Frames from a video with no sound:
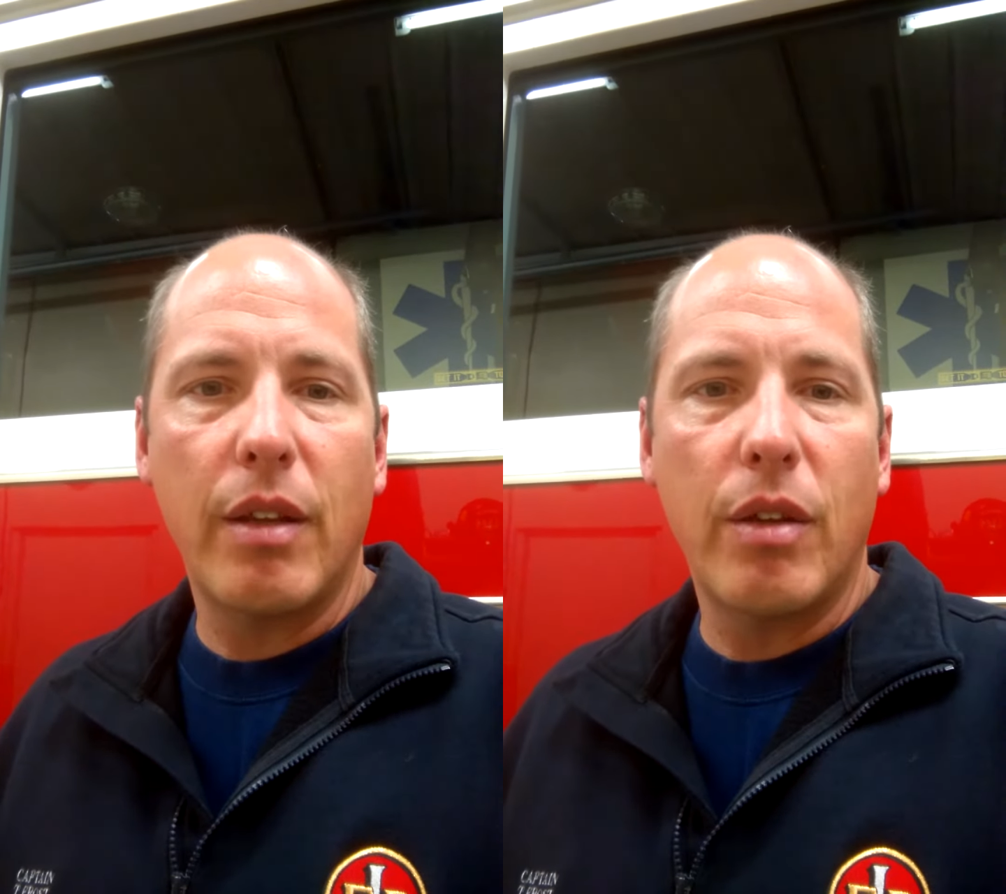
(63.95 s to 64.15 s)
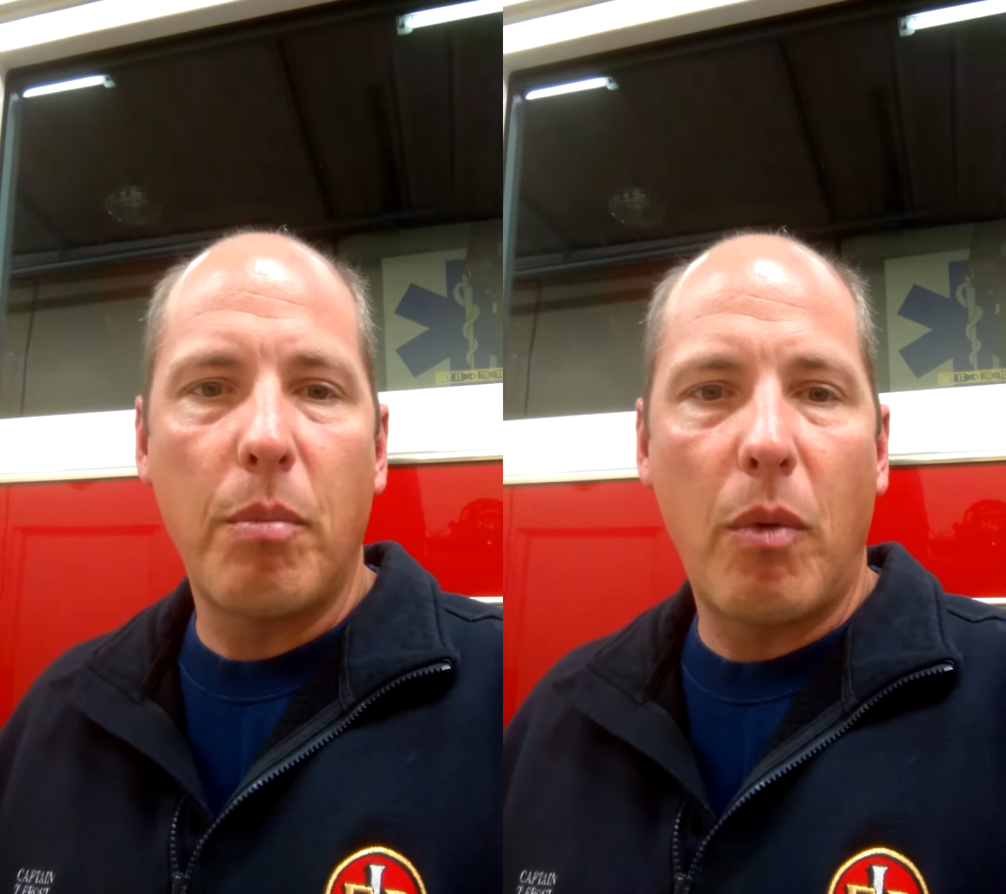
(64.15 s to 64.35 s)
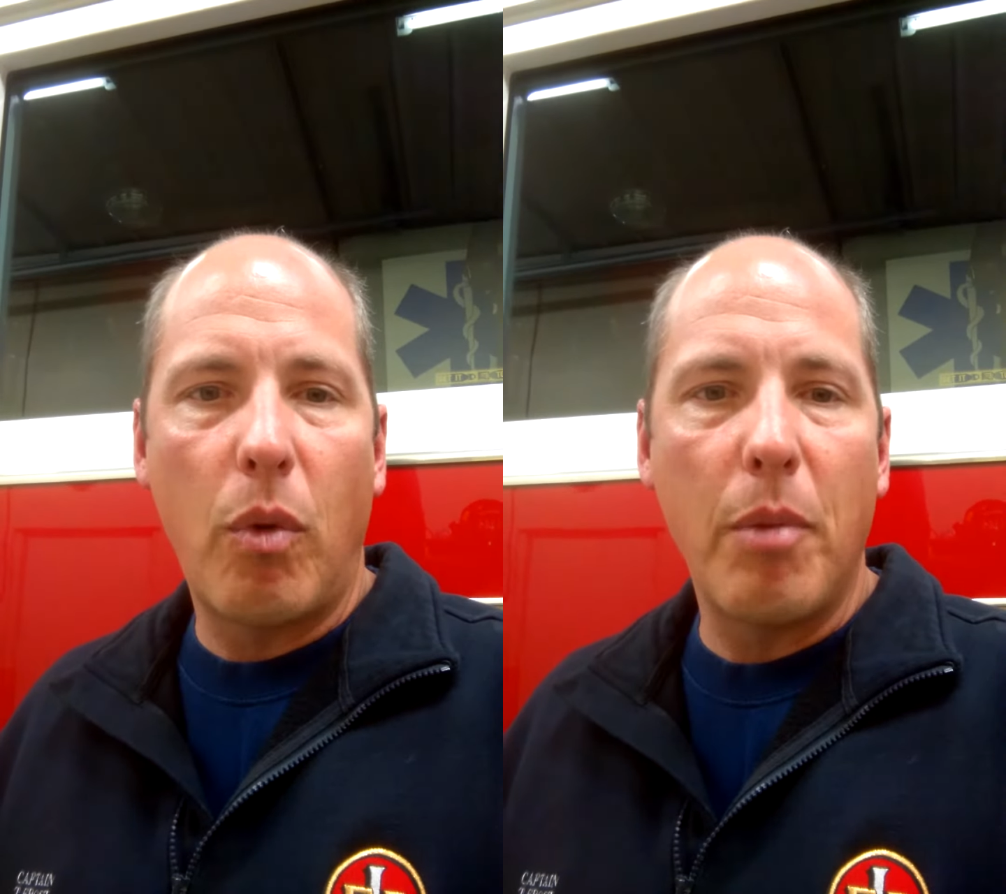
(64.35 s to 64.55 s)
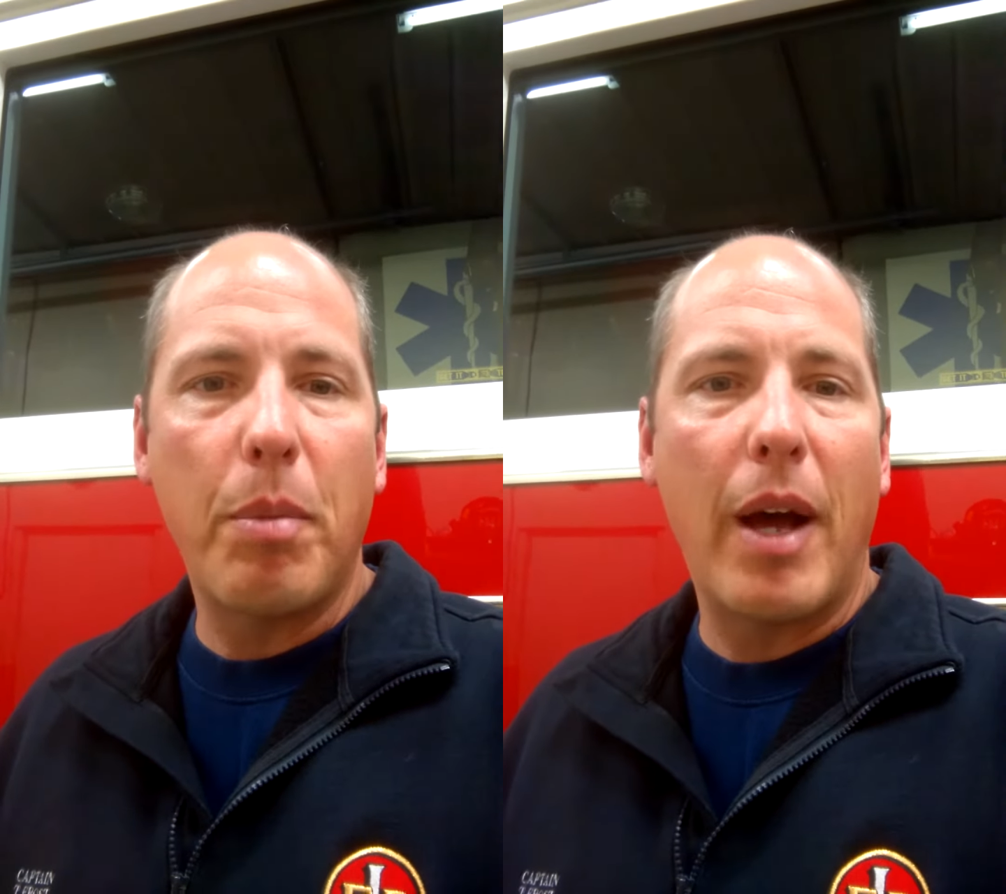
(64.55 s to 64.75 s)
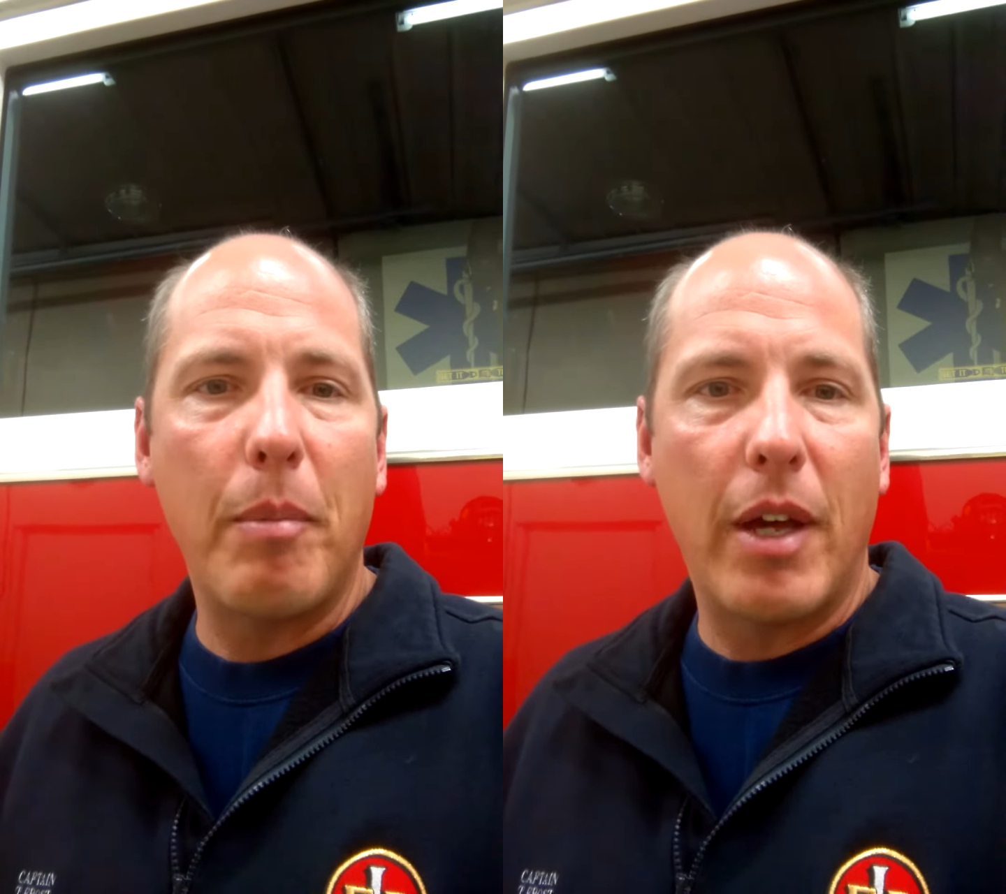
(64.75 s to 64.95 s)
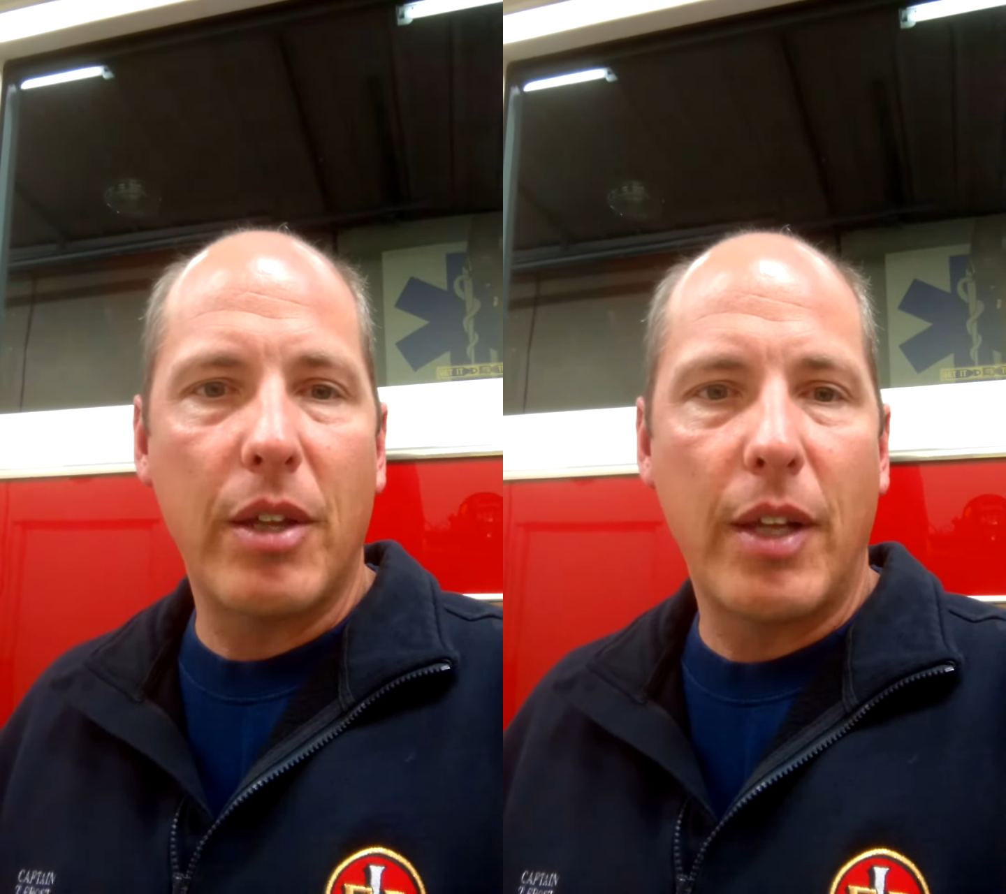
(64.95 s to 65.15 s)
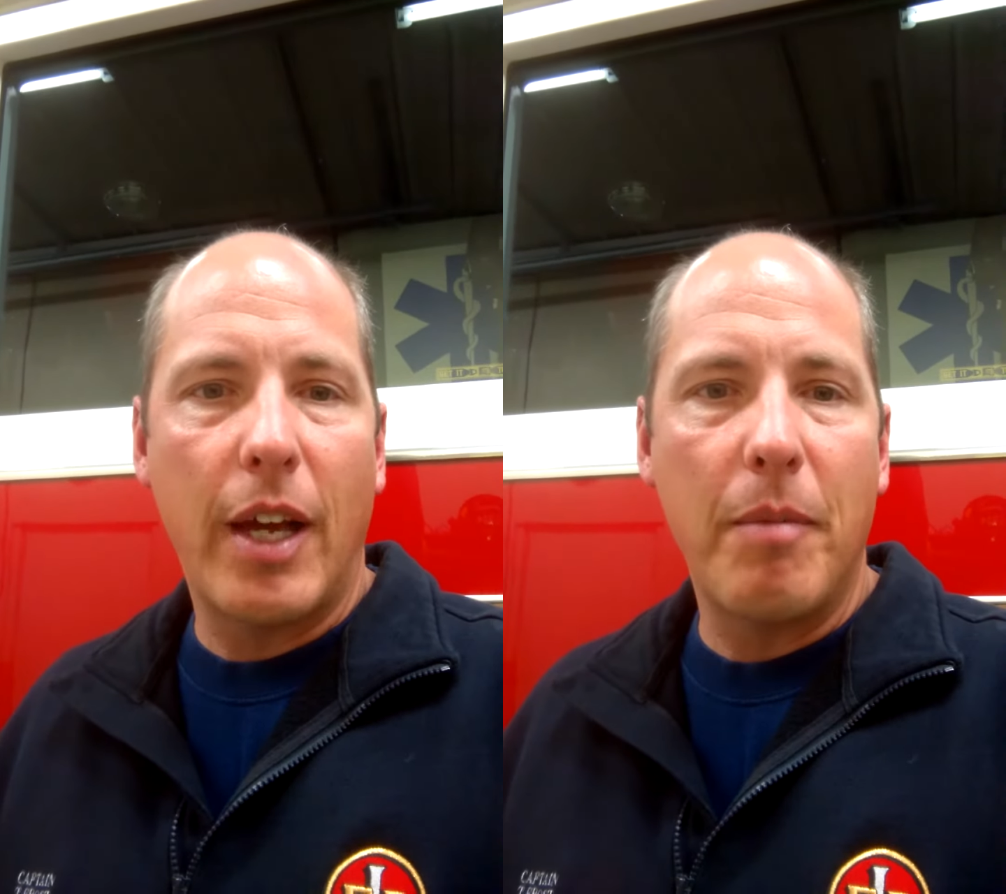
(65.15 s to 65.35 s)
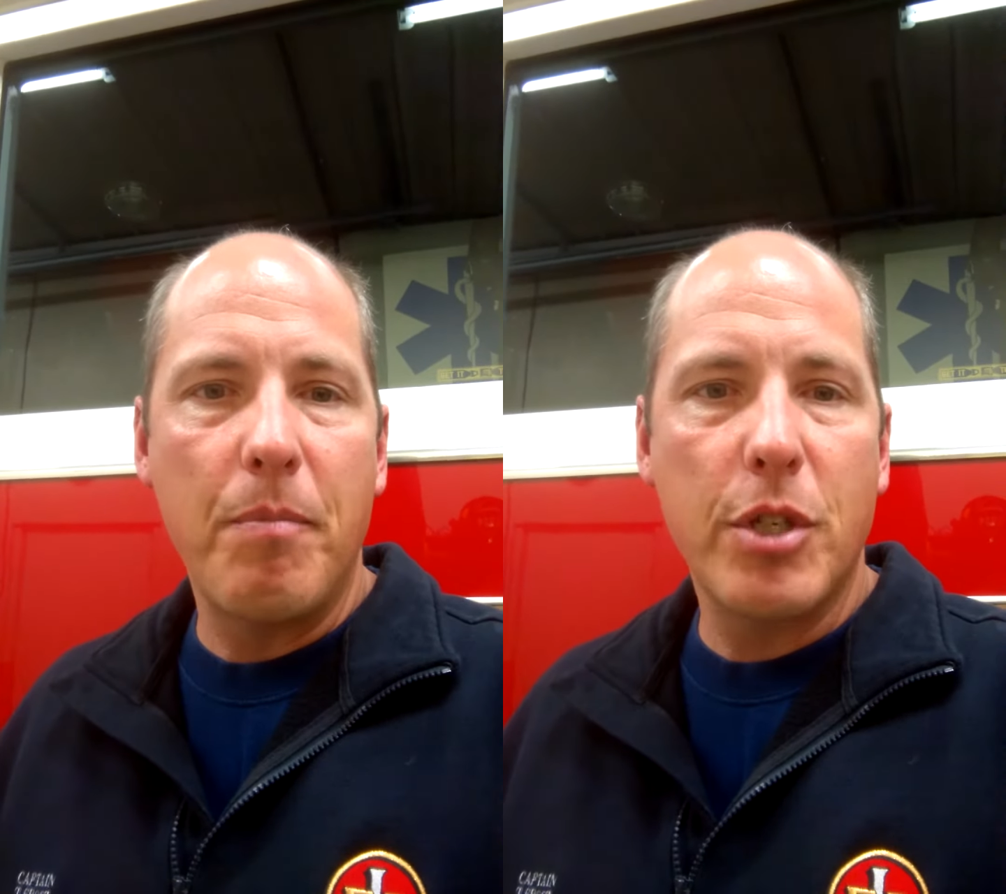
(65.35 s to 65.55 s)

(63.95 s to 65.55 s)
the one-pot meth lab,